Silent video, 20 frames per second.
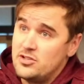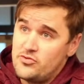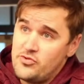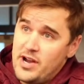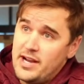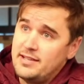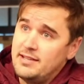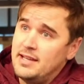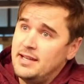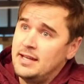and
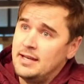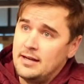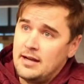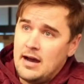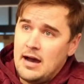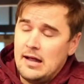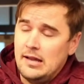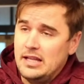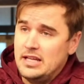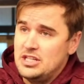directing in
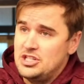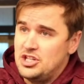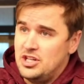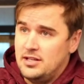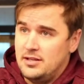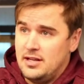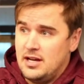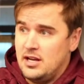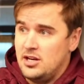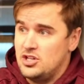college.
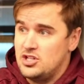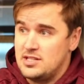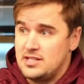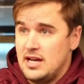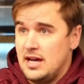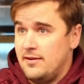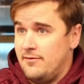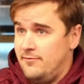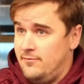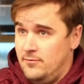It kind of
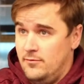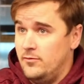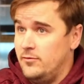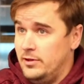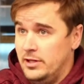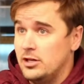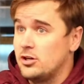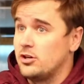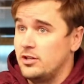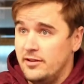just got
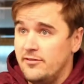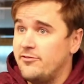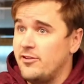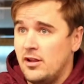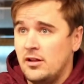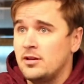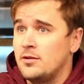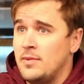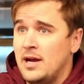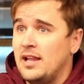literally
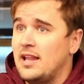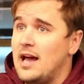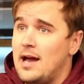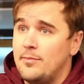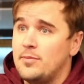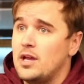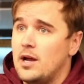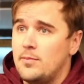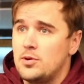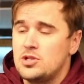fell into my
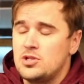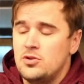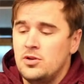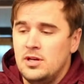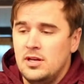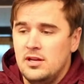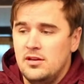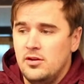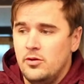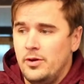lap, the
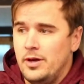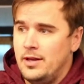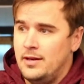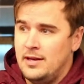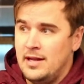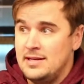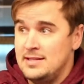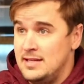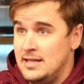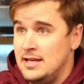opportunity to do it,
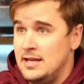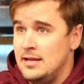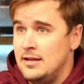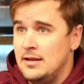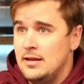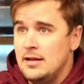and I did it.